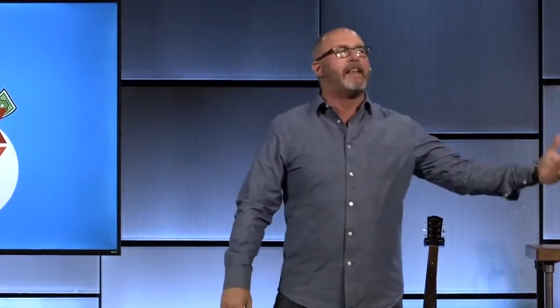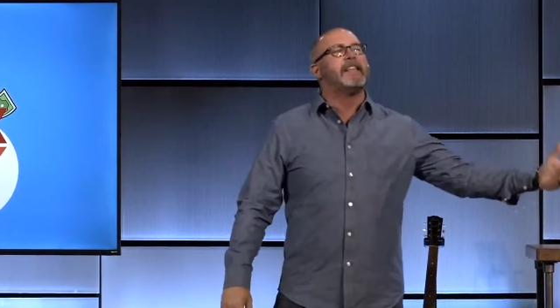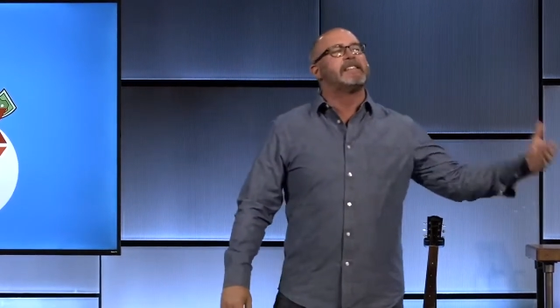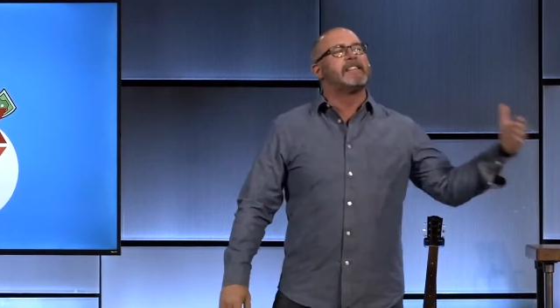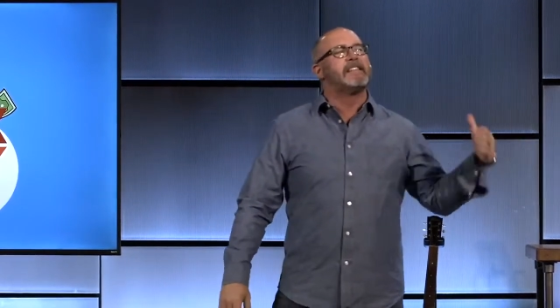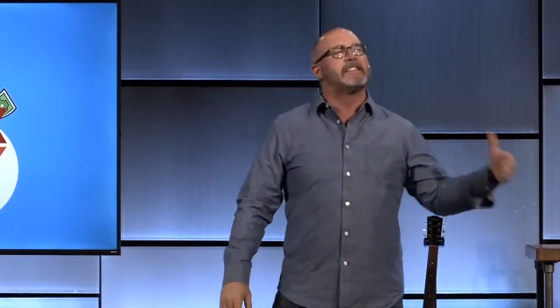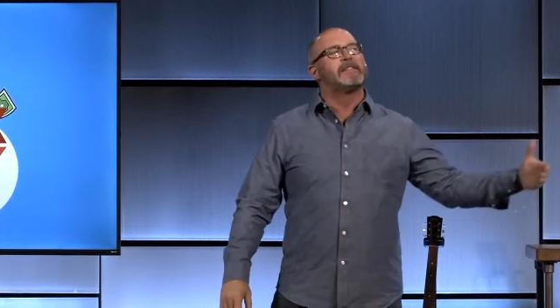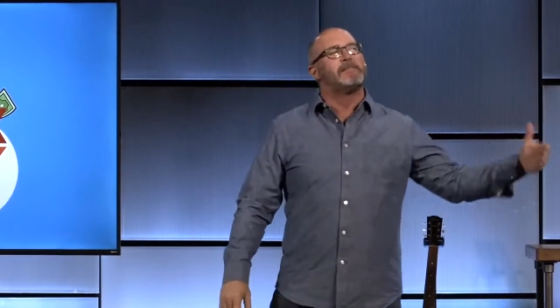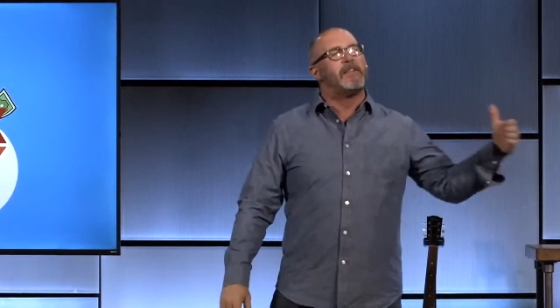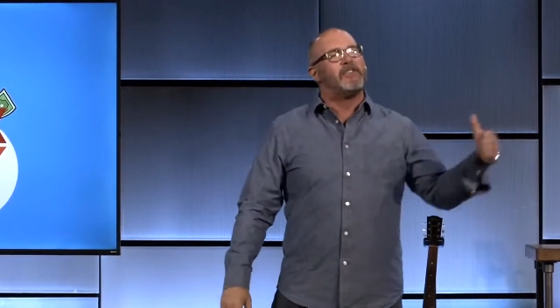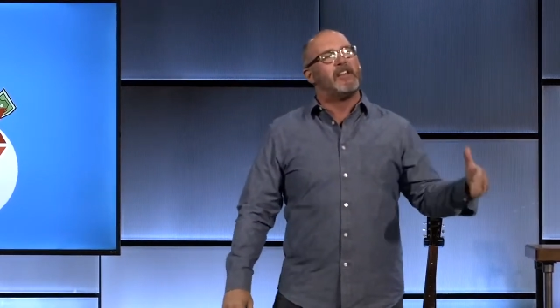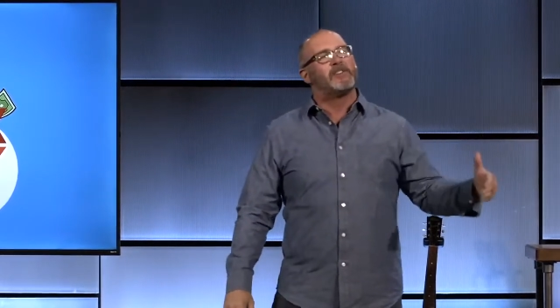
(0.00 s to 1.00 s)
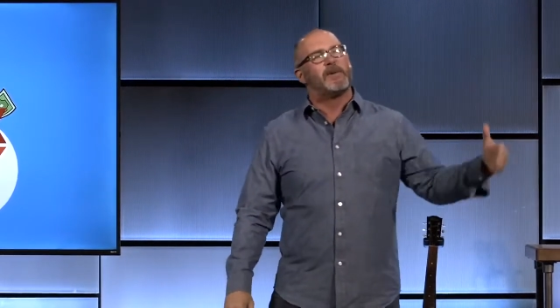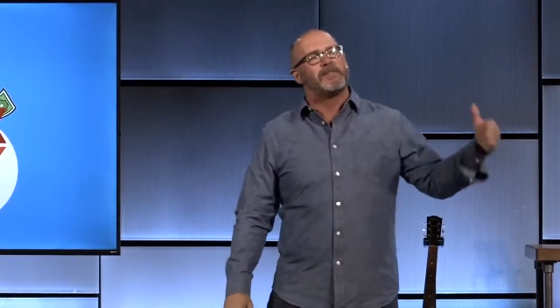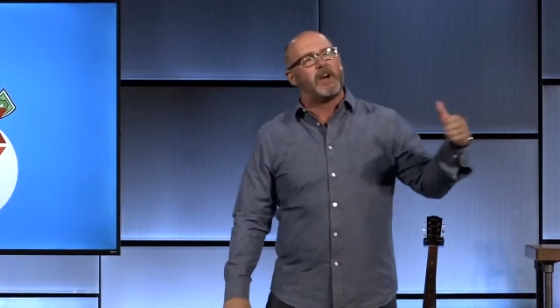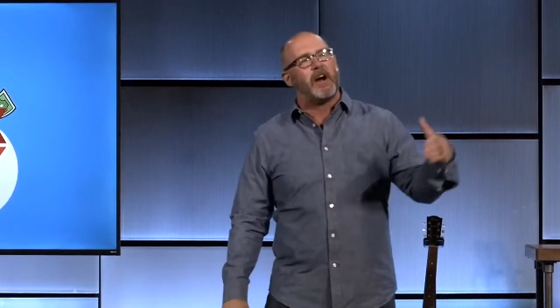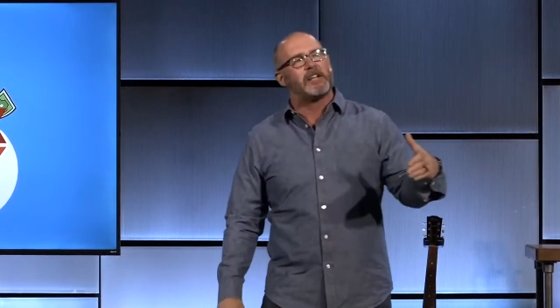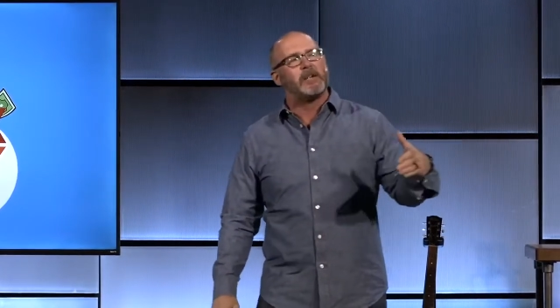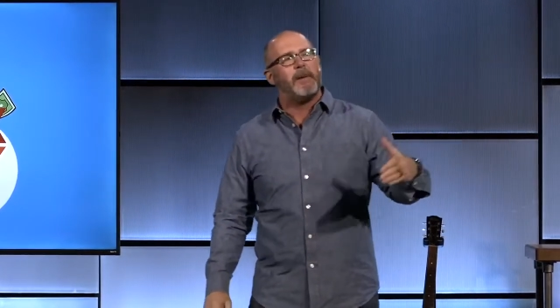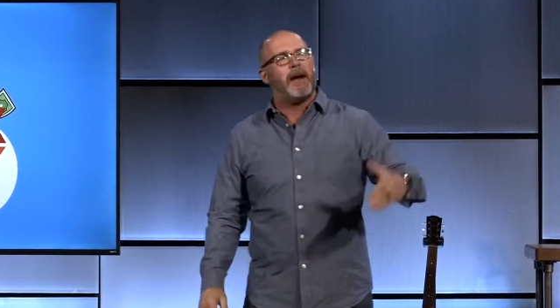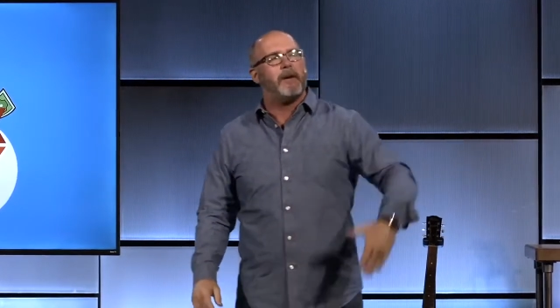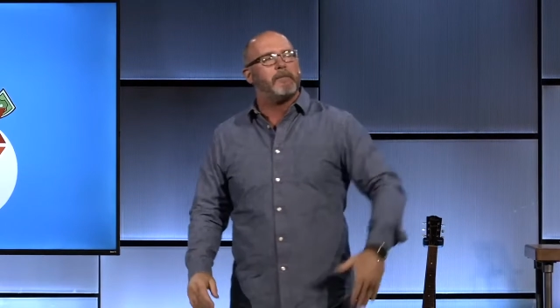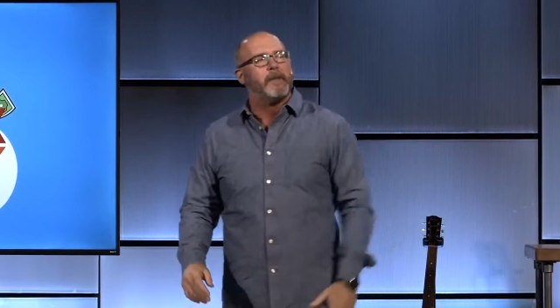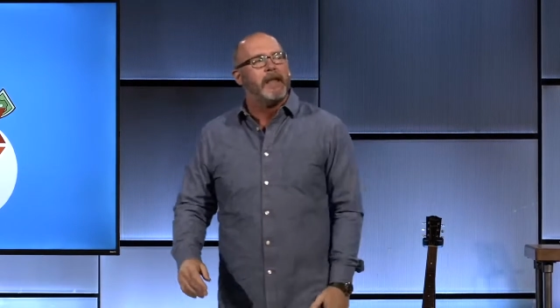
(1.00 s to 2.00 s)
and listen to some of the things we've talked
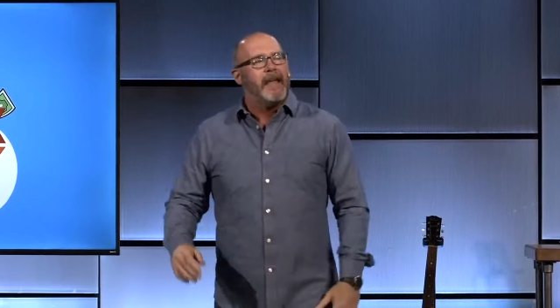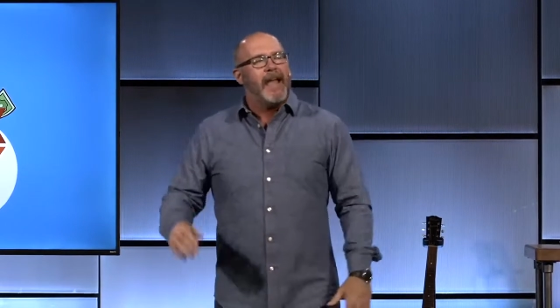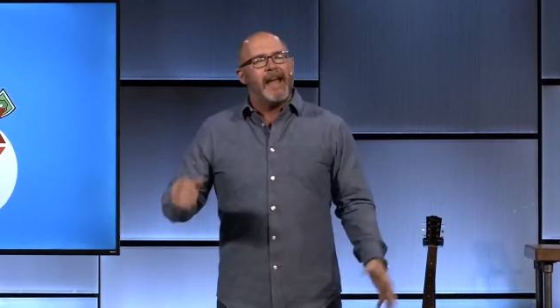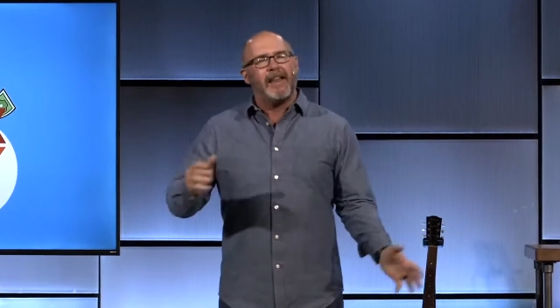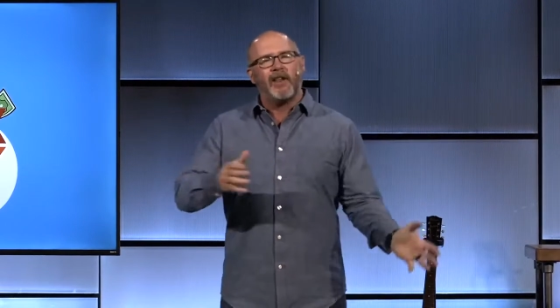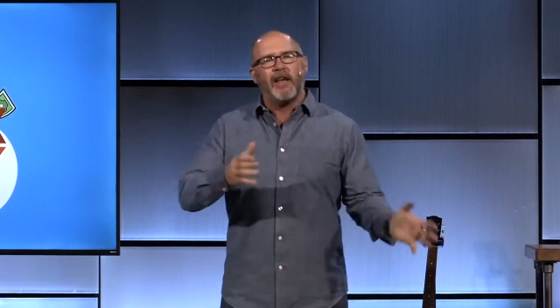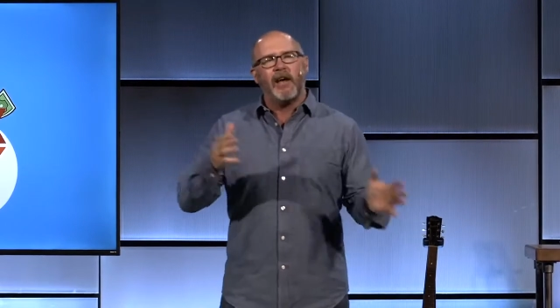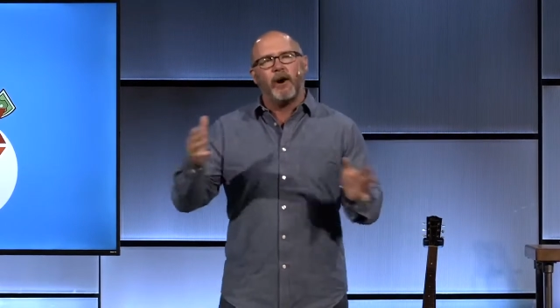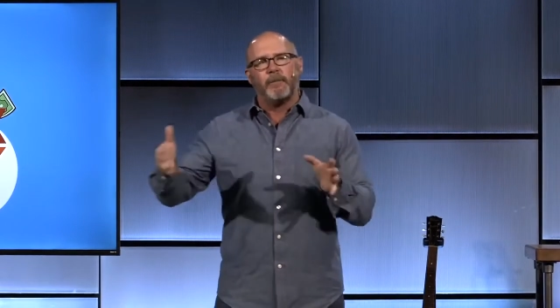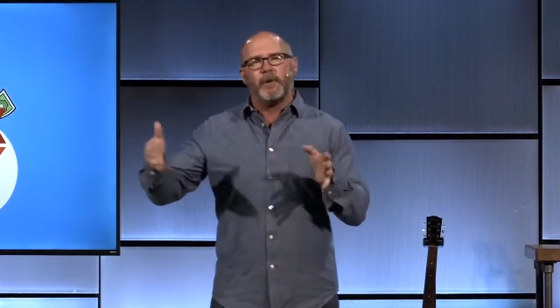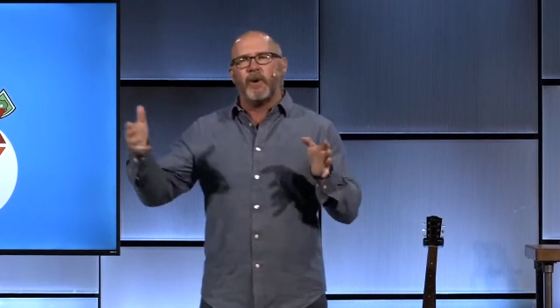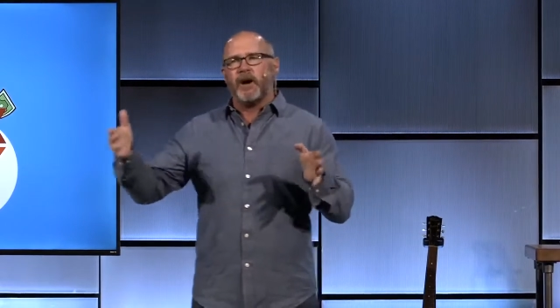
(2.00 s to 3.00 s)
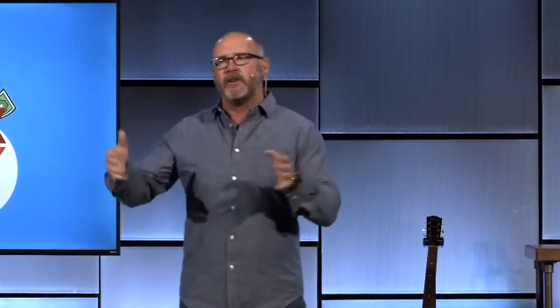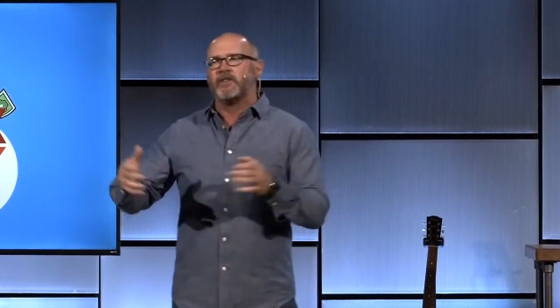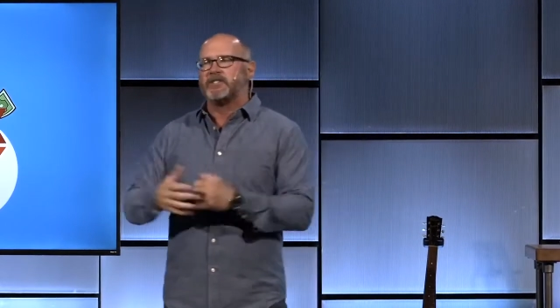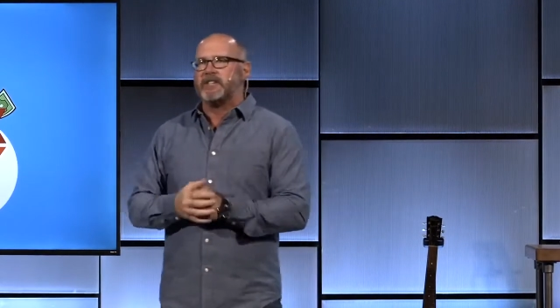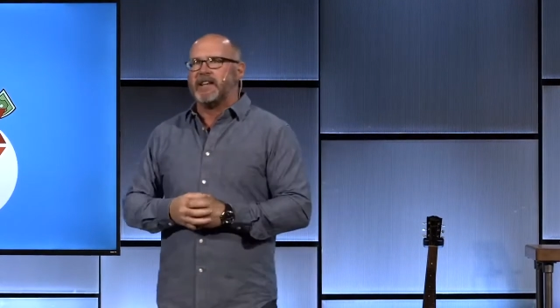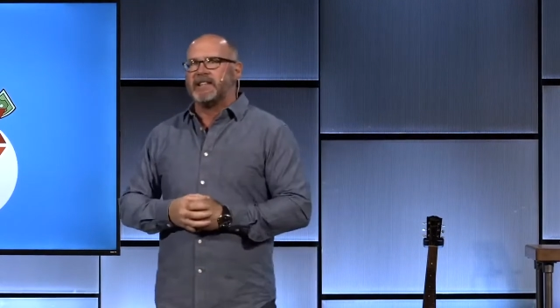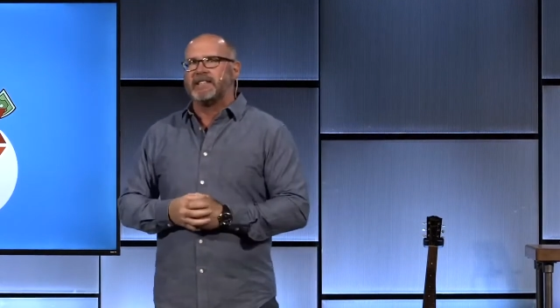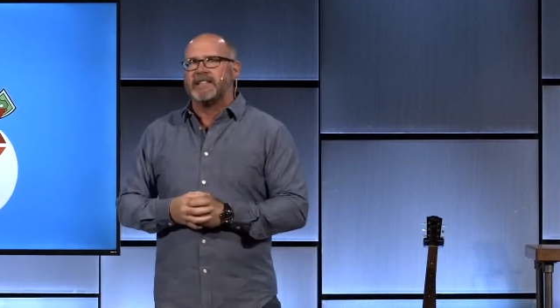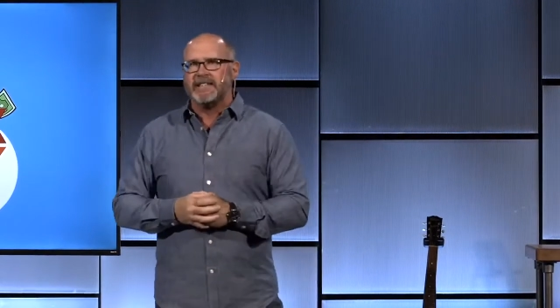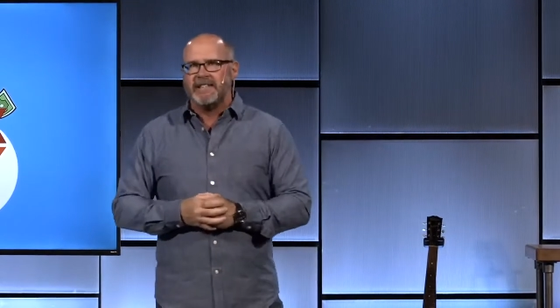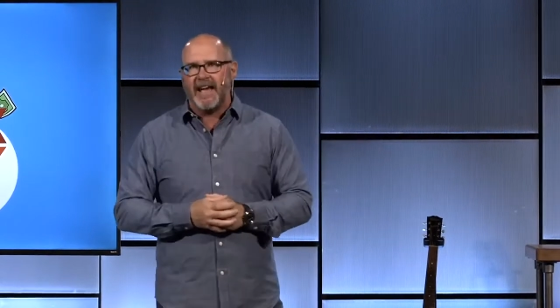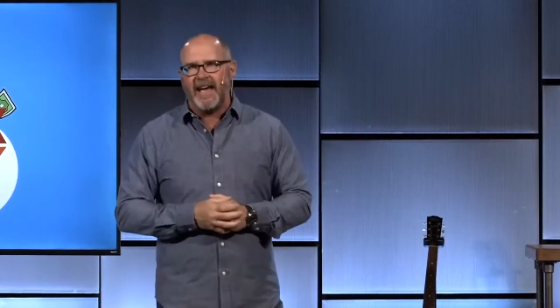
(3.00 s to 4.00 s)
about, and it'll help you understand
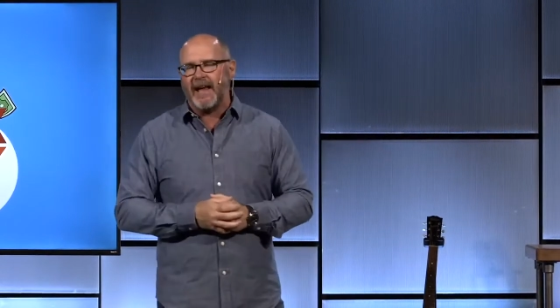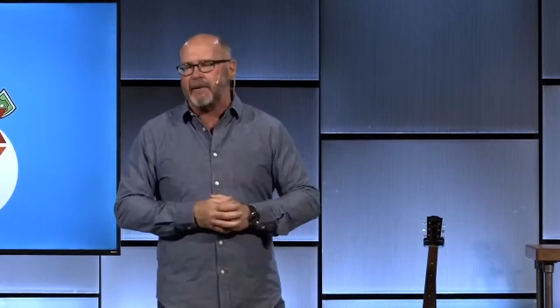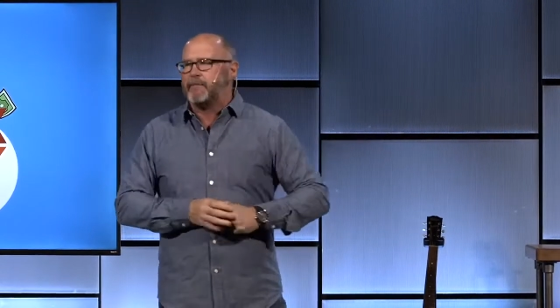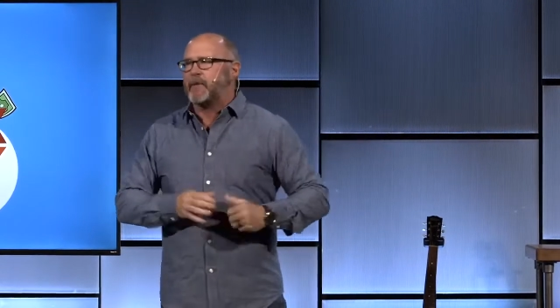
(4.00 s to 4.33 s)
today.